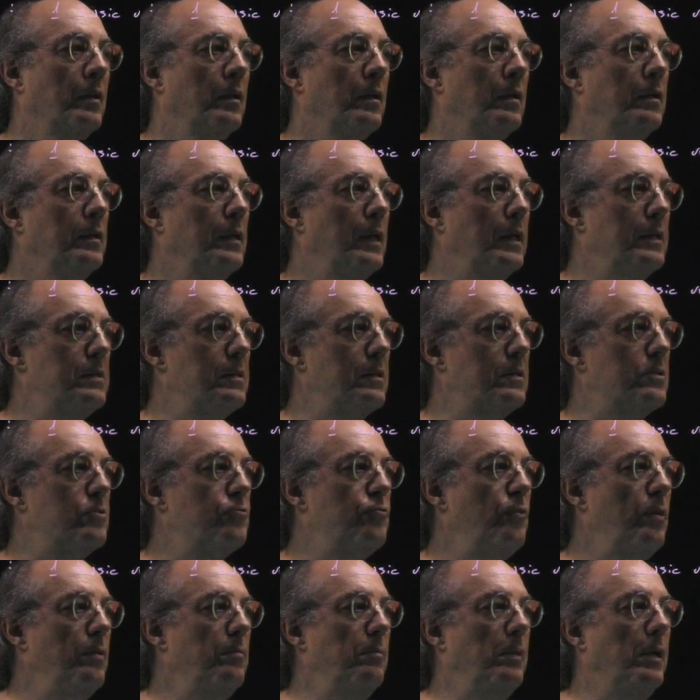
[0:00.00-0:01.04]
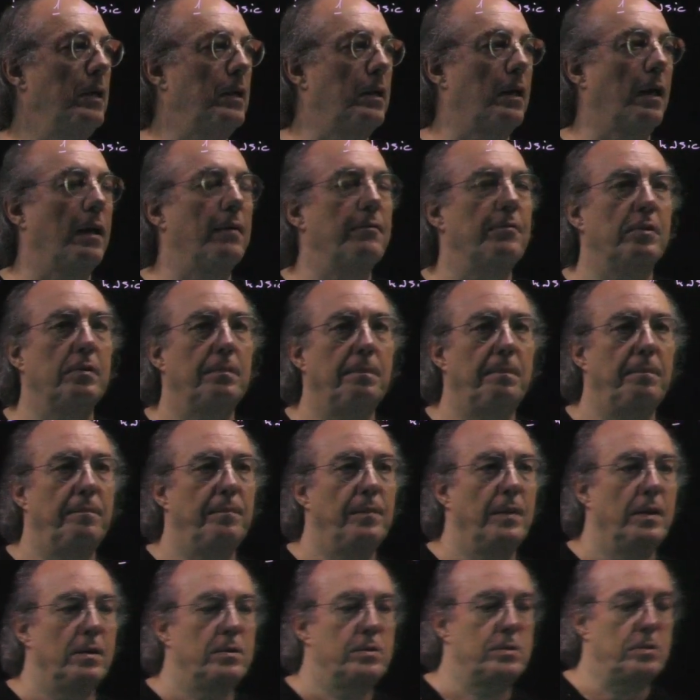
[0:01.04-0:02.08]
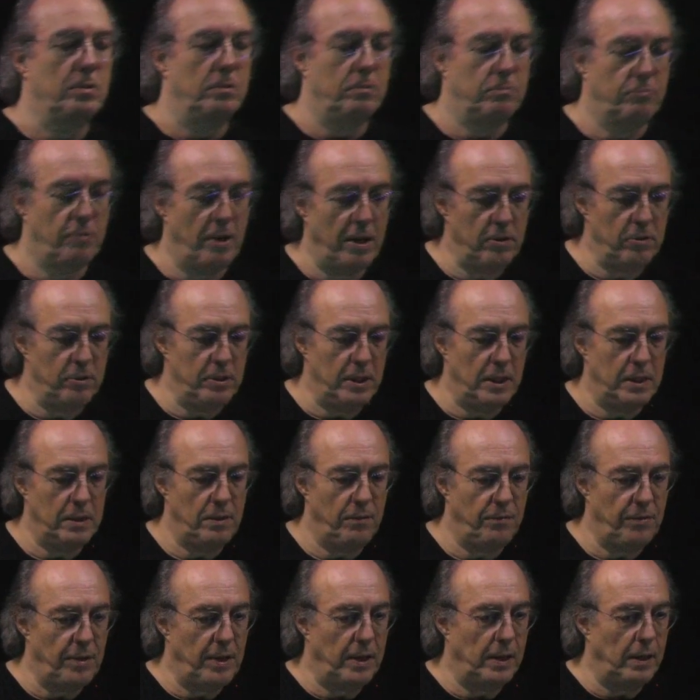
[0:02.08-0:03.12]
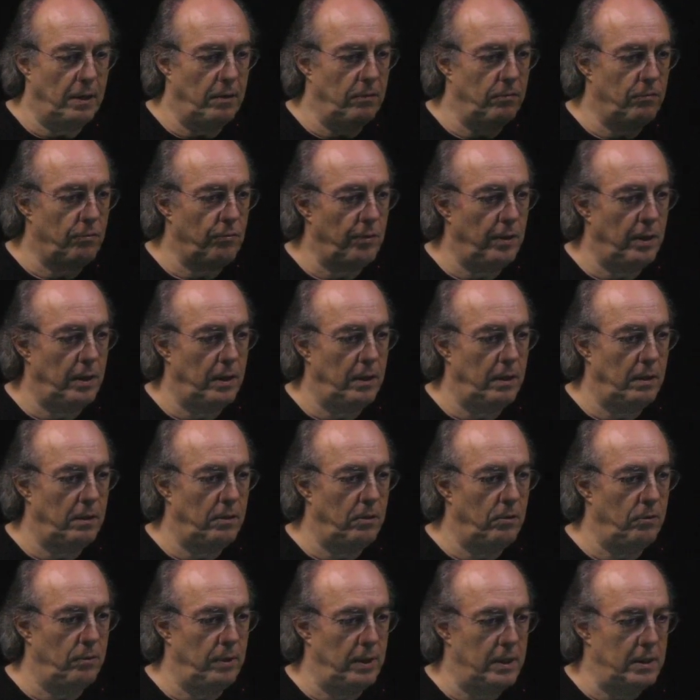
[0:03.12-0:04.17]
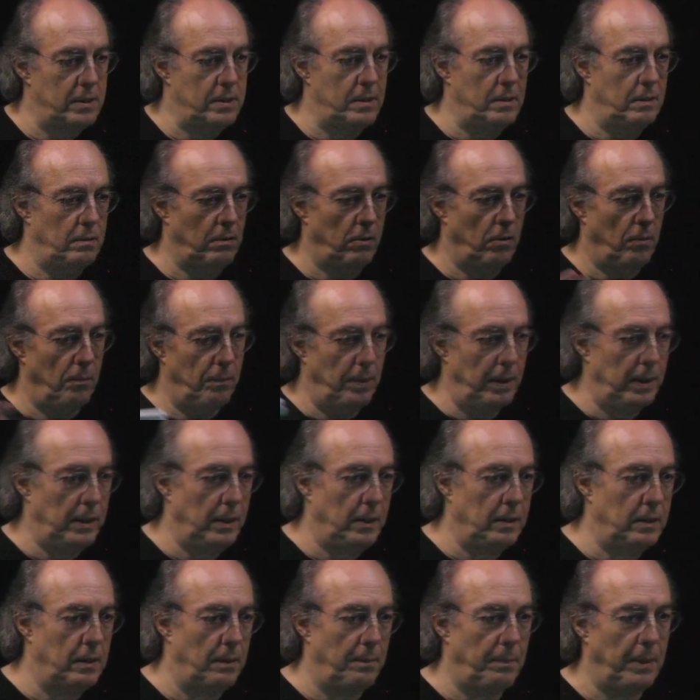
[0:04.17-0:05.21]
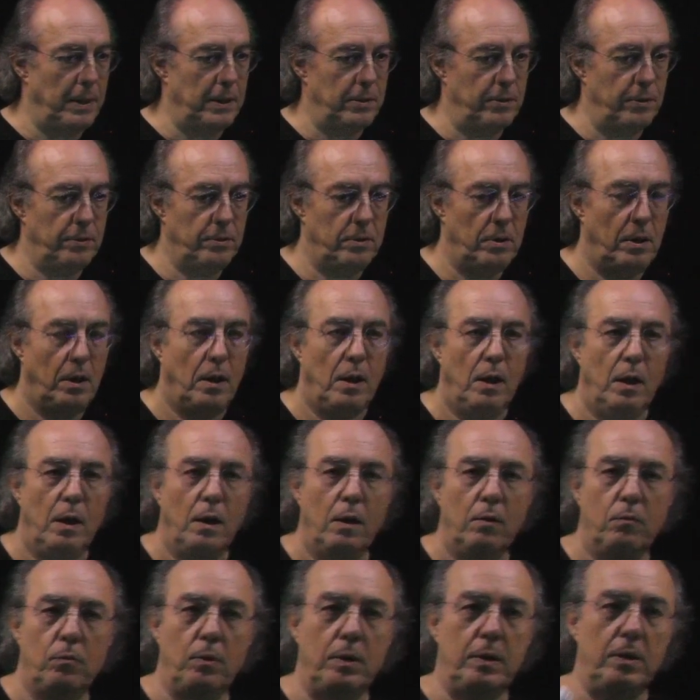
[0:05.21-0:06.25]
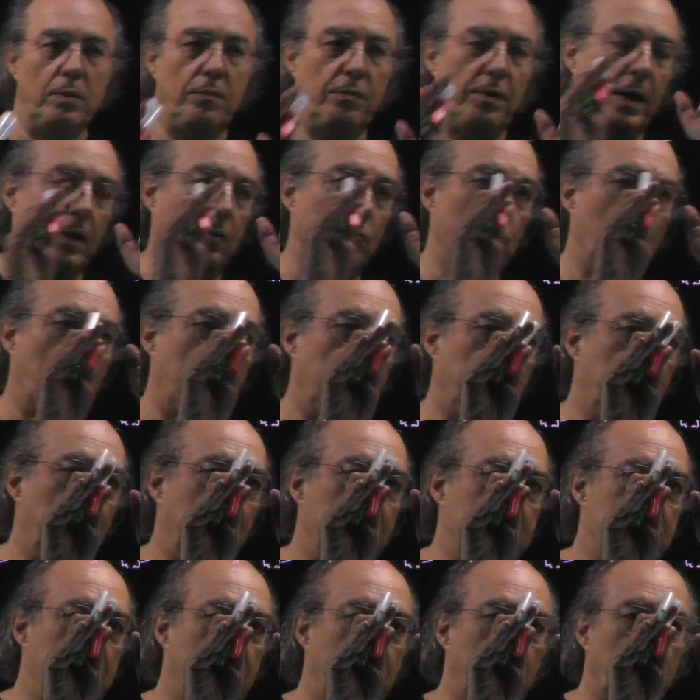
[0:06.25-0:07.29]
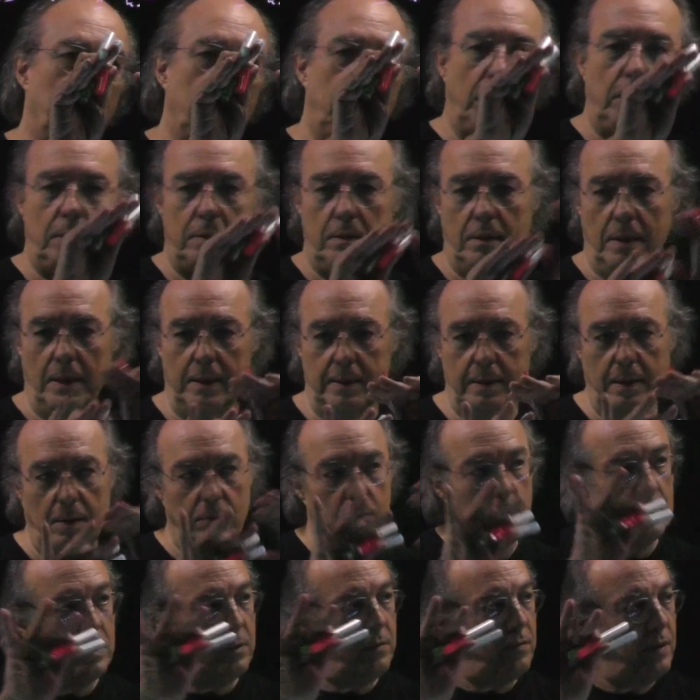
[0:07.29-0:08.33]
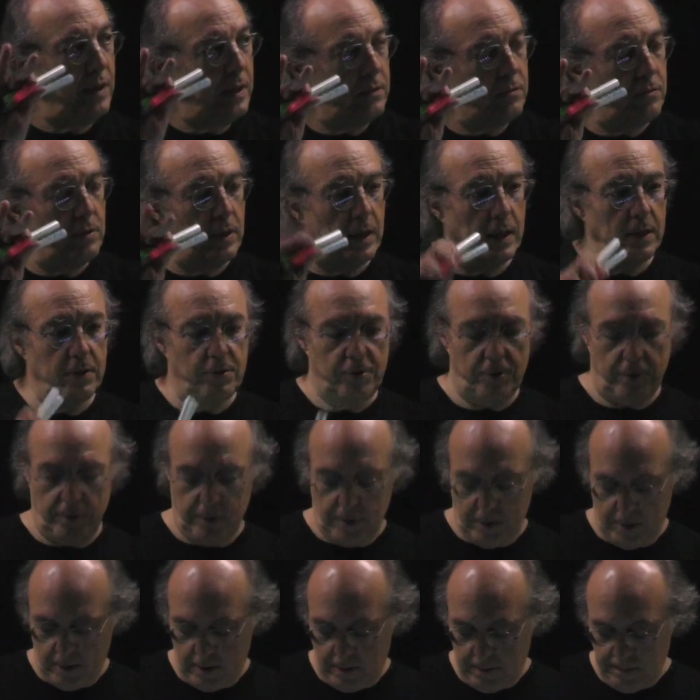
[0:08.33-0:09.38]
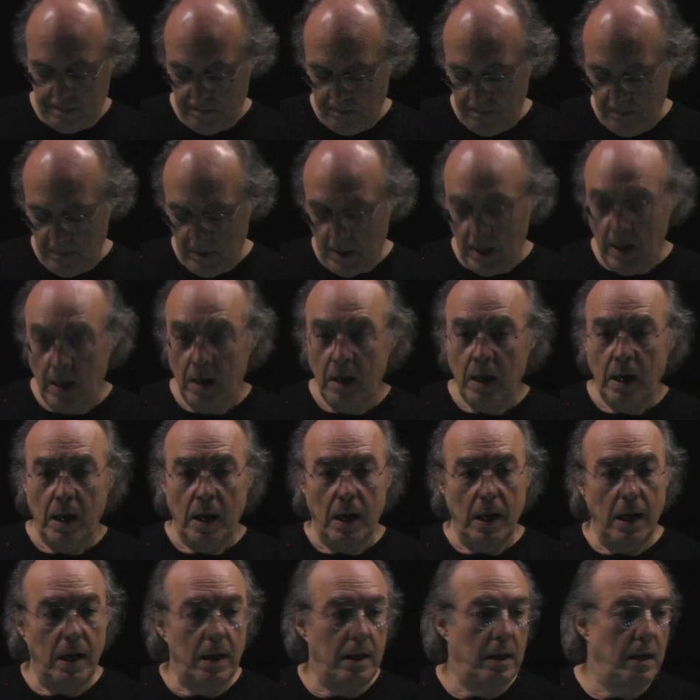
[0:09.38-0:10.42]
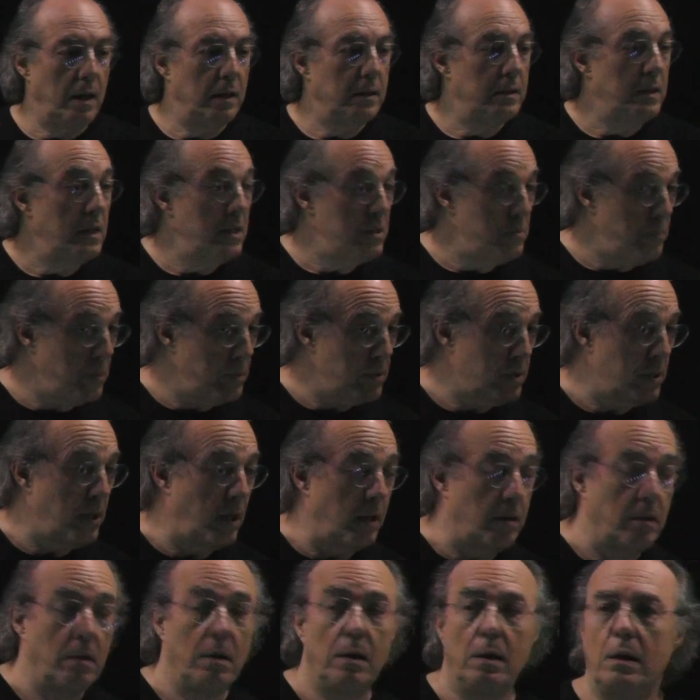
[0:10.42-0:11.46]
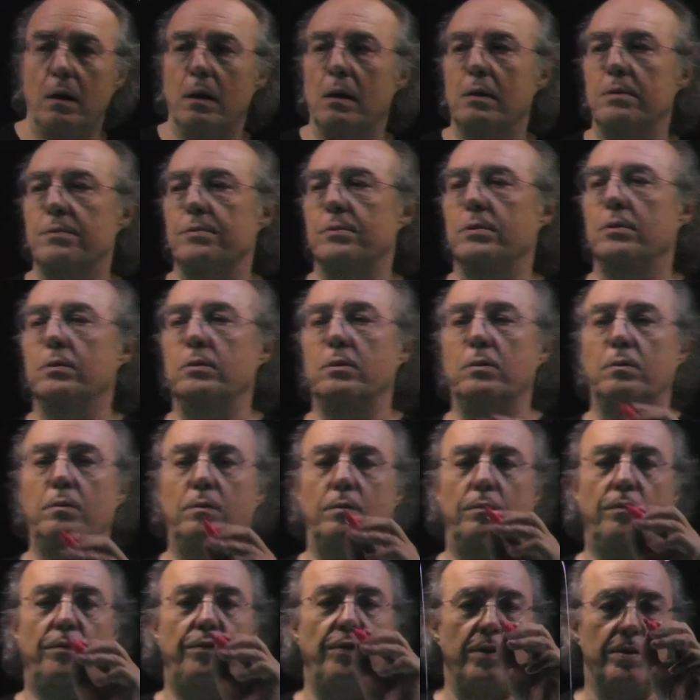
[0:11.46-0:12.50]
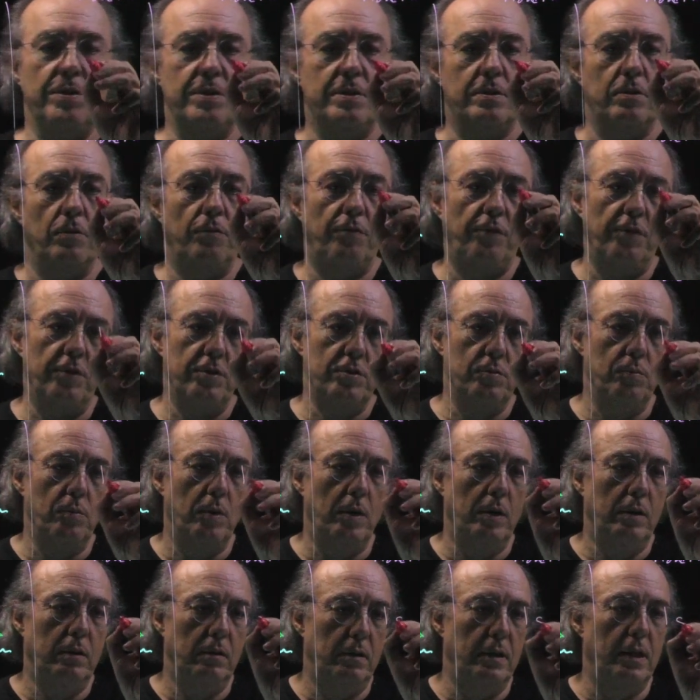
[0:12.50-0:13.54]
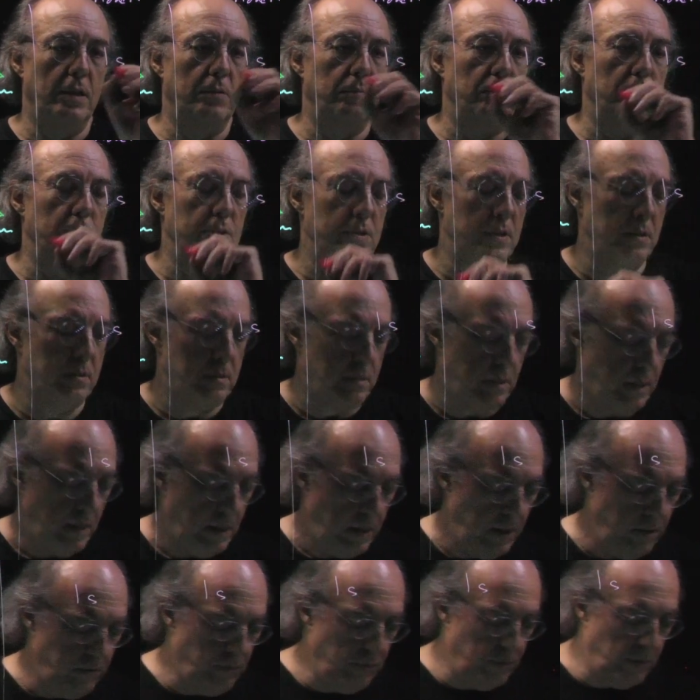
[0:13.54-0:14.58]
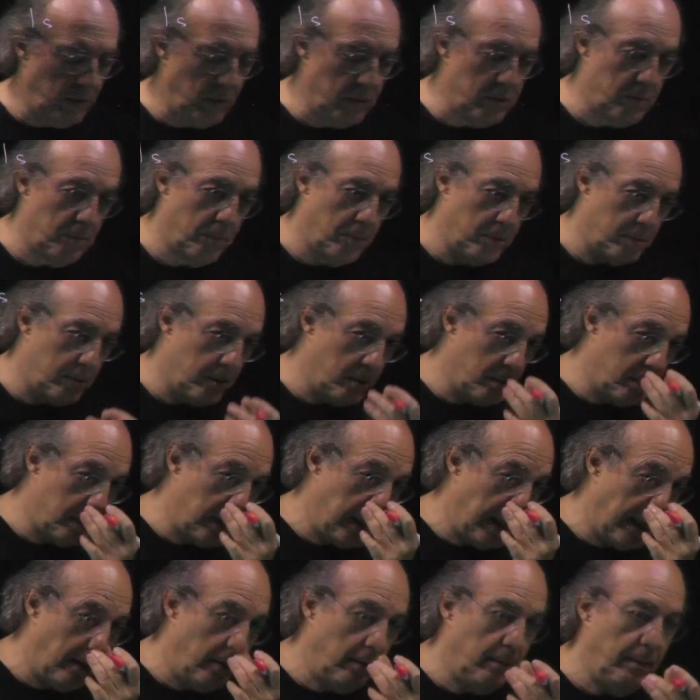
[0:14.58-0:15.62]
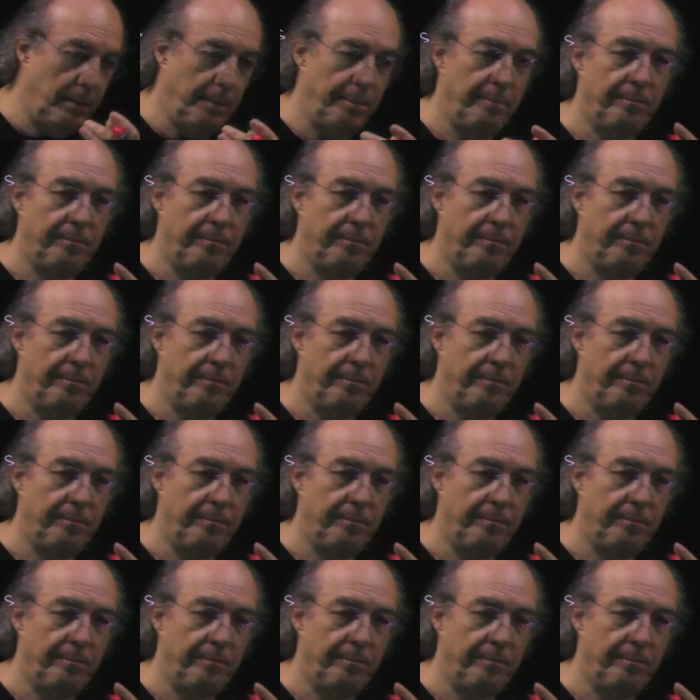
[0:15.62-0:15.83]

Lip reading: That's extremely clever. So rather than defining 3 units completely independent, we define one basic unit and then we define relations. And this was on. So the first one that was introduced was the second.